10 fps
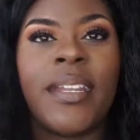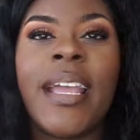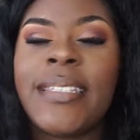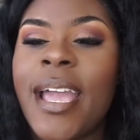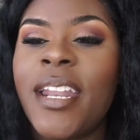
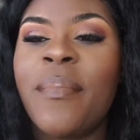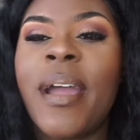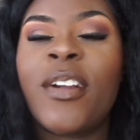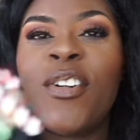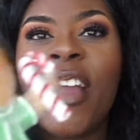next item
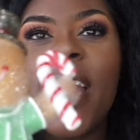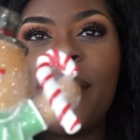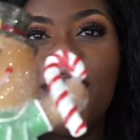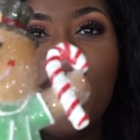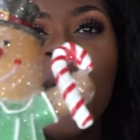I
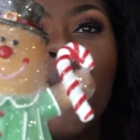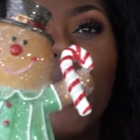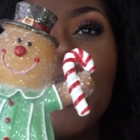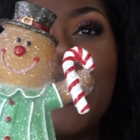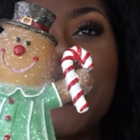grabbed
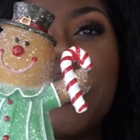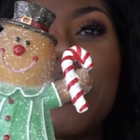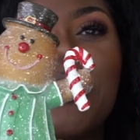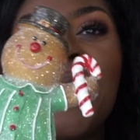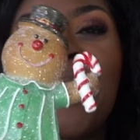was
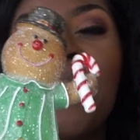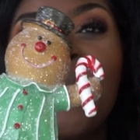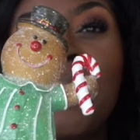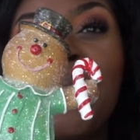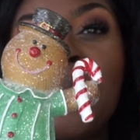this
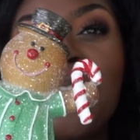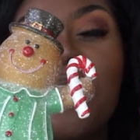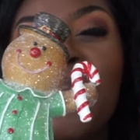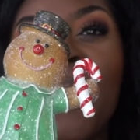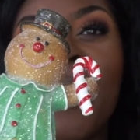cute little
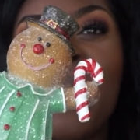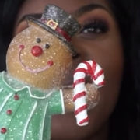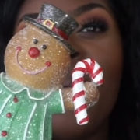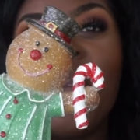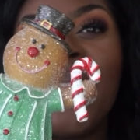gingerbread
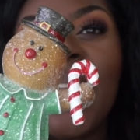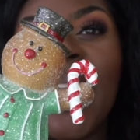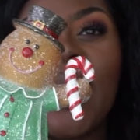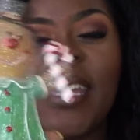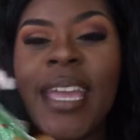man with the
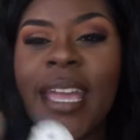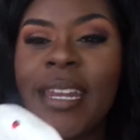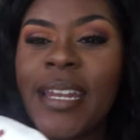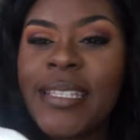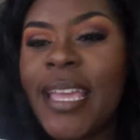candy cane
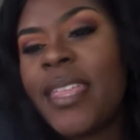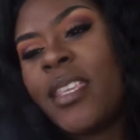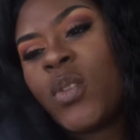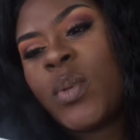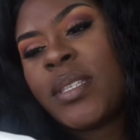in his hand.
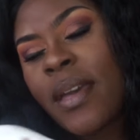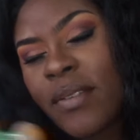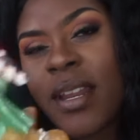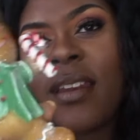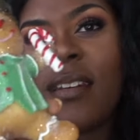This was
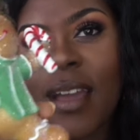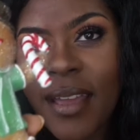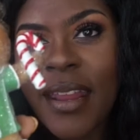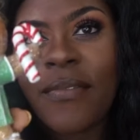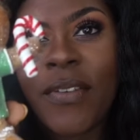$7.99
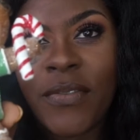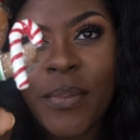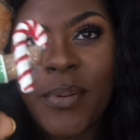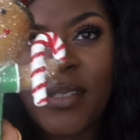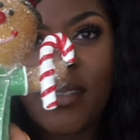at
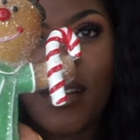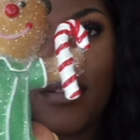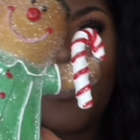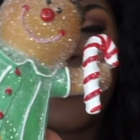50% off